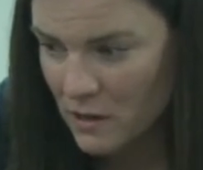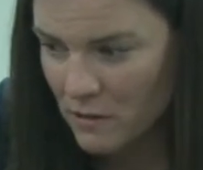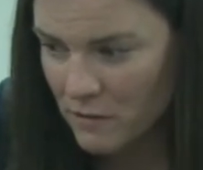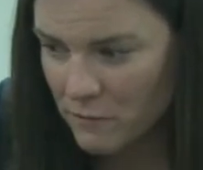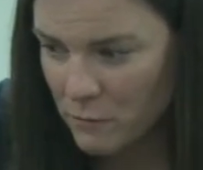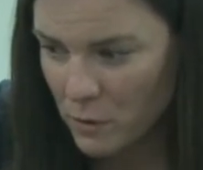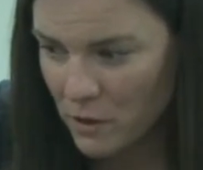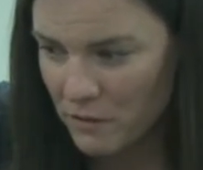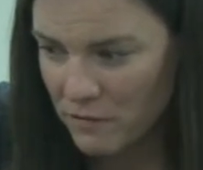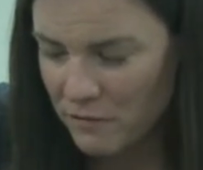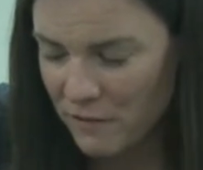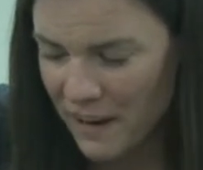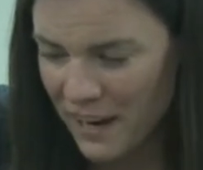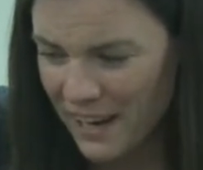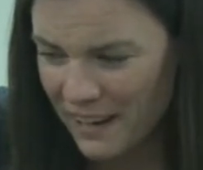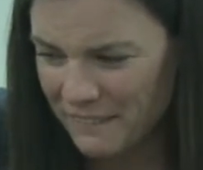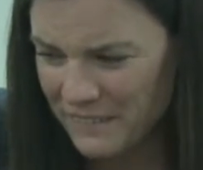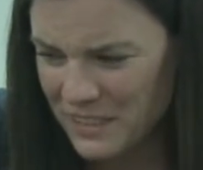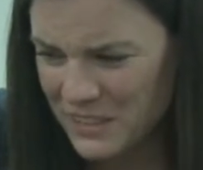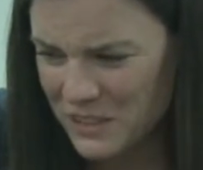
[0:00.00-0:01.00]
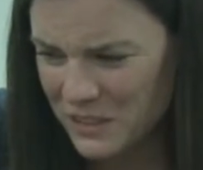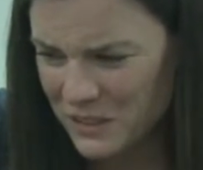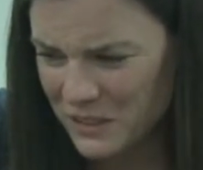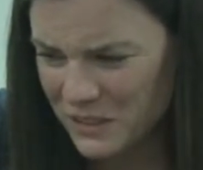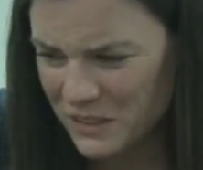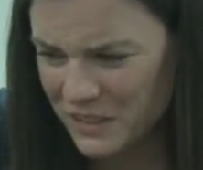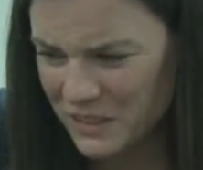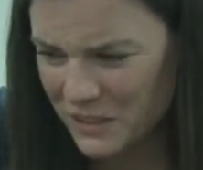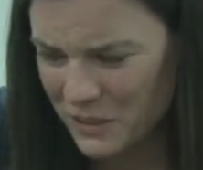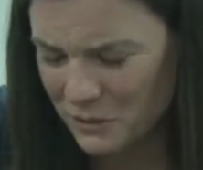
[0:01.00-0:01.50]
Four, five is,
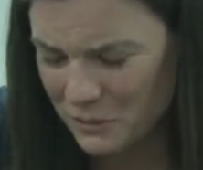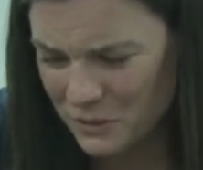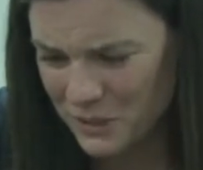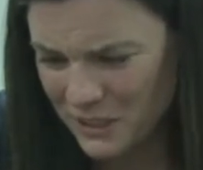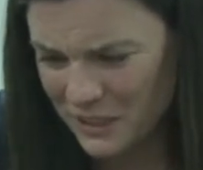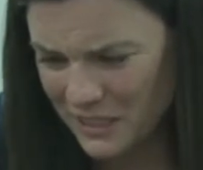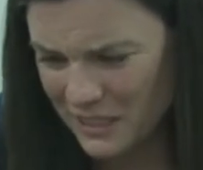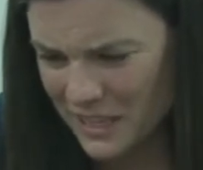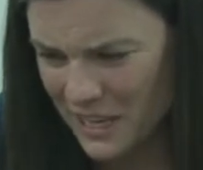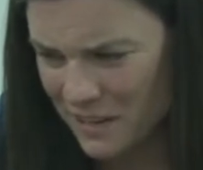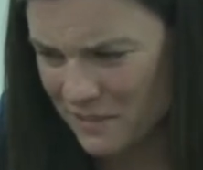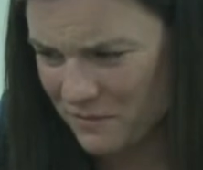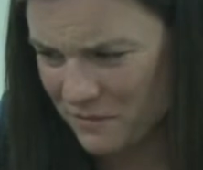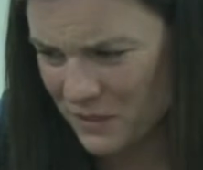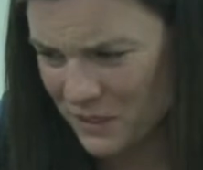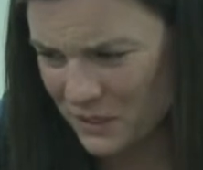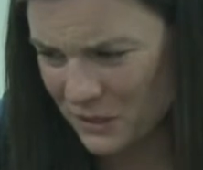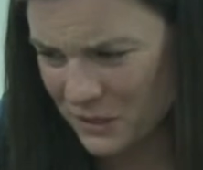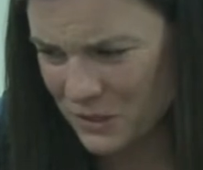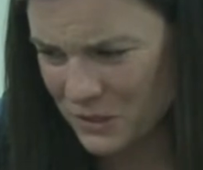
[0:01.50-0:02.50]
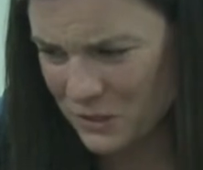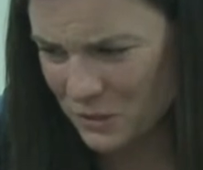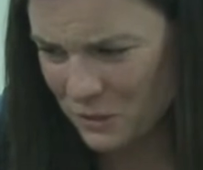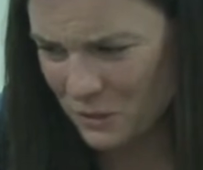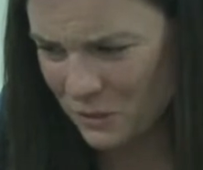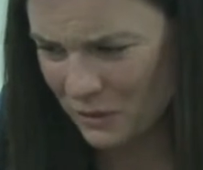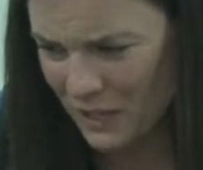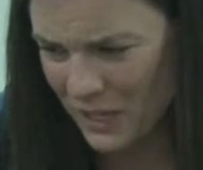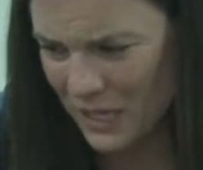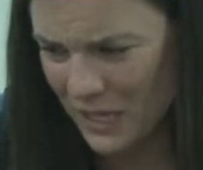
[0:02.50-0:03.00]
oh, you're really not feeling so
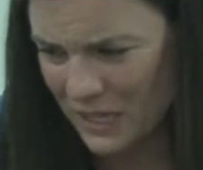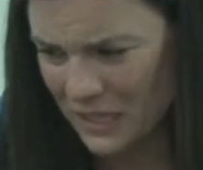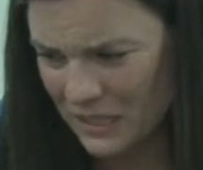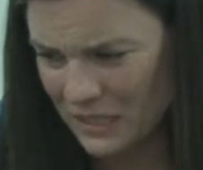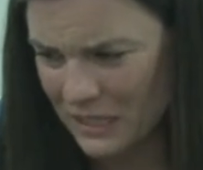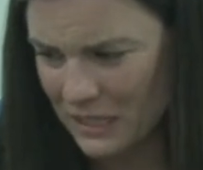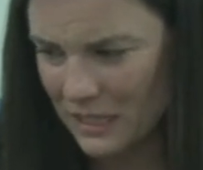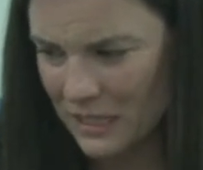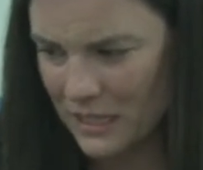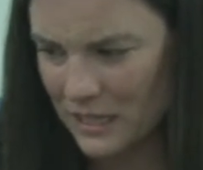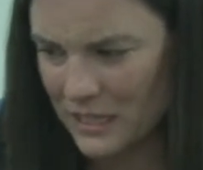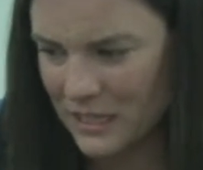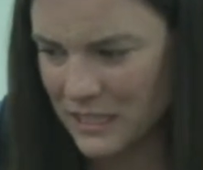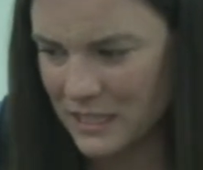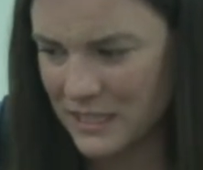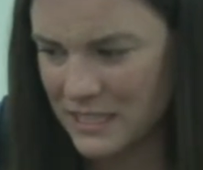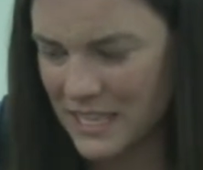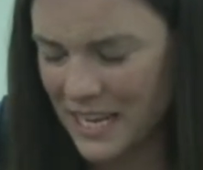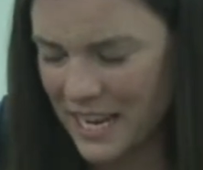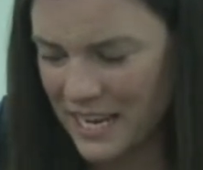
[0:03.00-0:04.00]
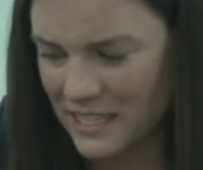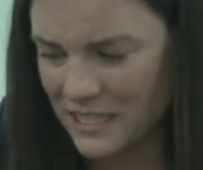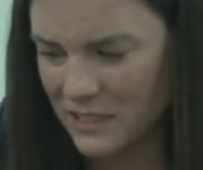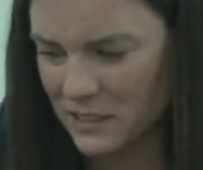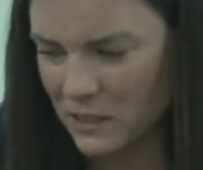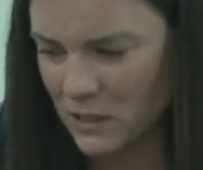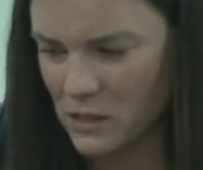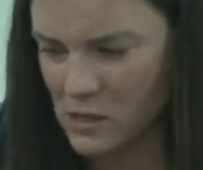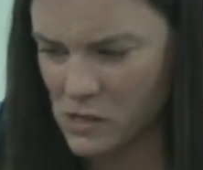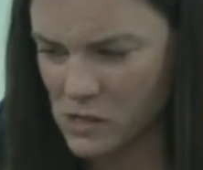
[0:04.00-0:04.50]
great. And then 10 is,
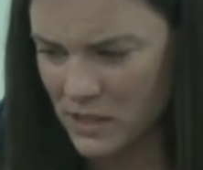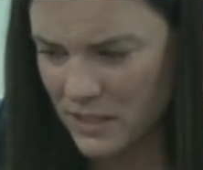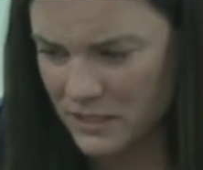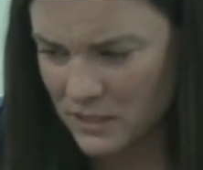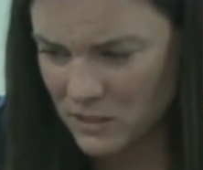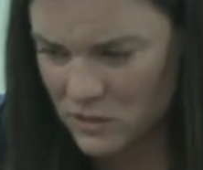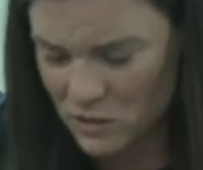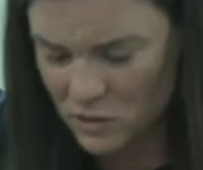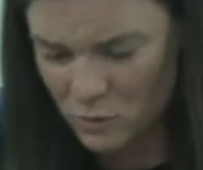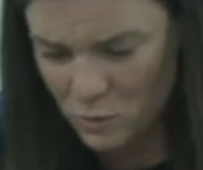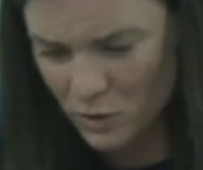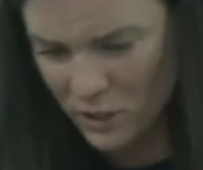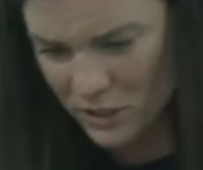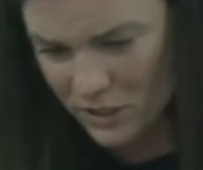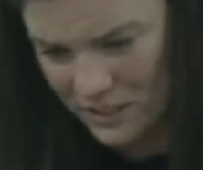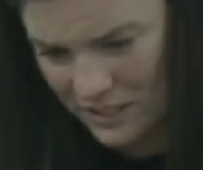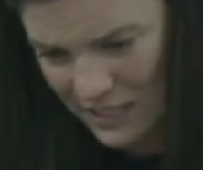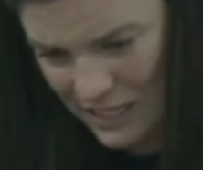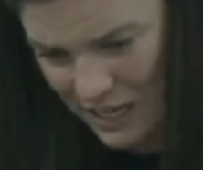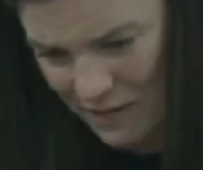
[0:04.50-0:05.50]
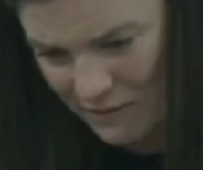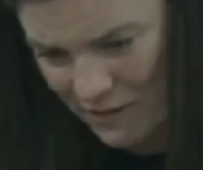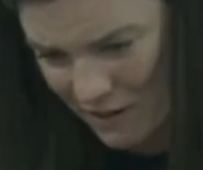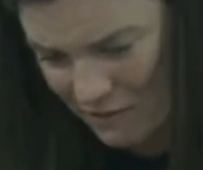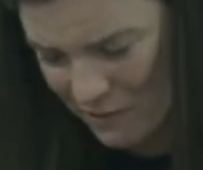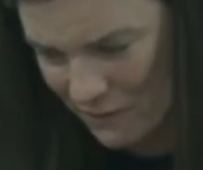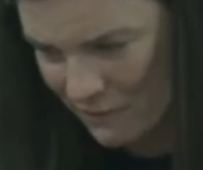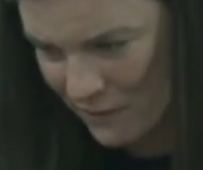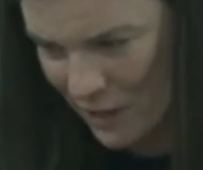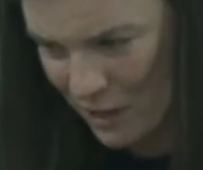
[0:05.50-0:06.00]
this is the worst thing I've
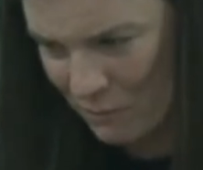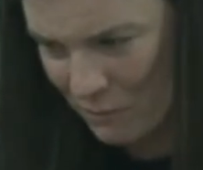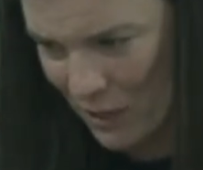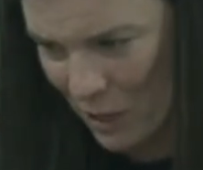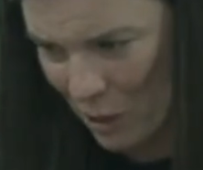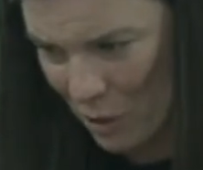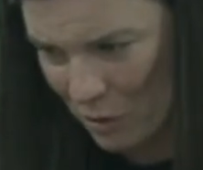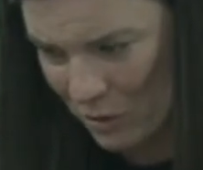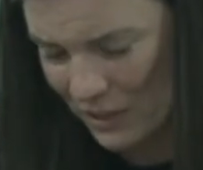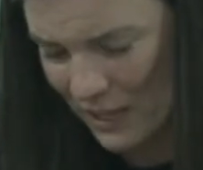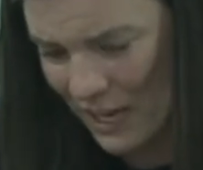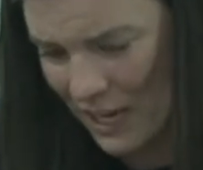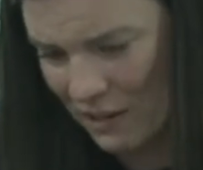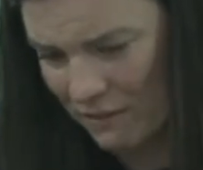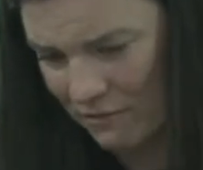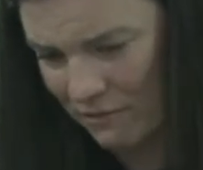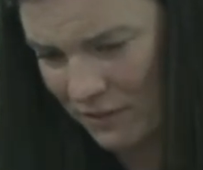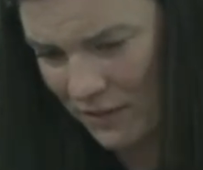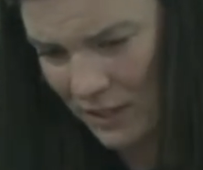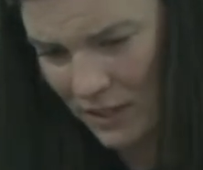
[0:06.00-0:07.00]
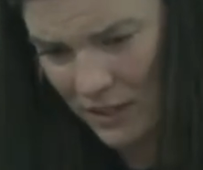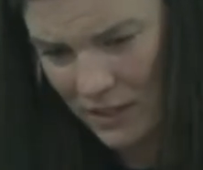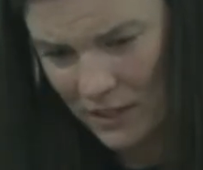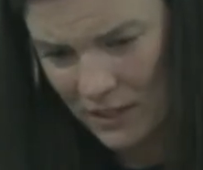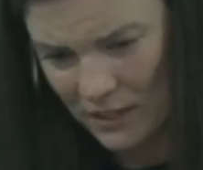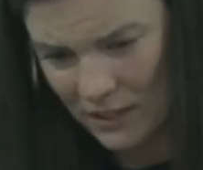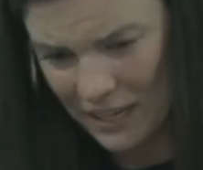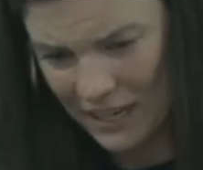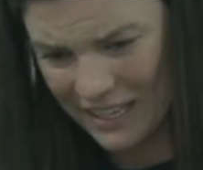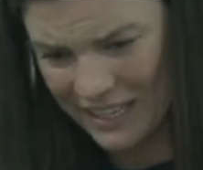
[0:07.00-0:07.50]
ever felt in my whole life.
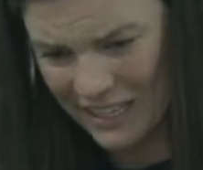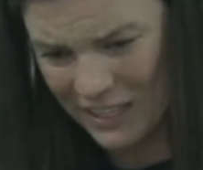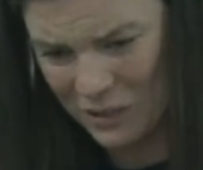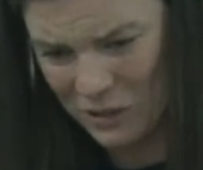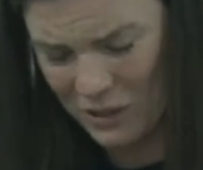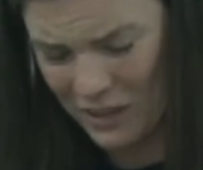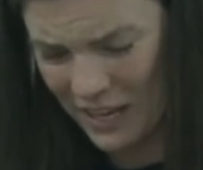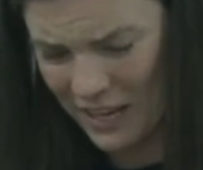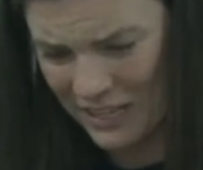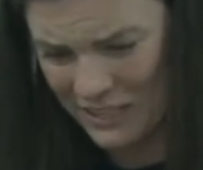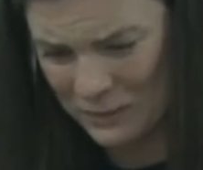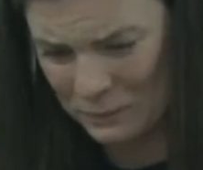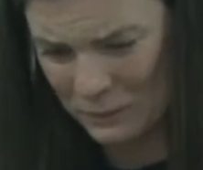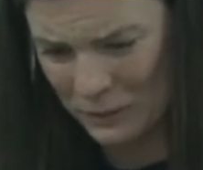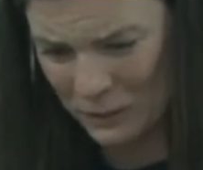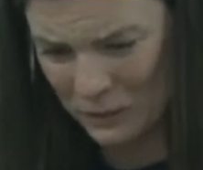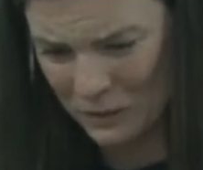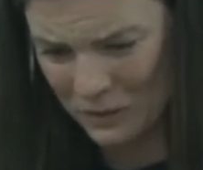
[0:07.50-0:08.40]
I gotta go to the hospital.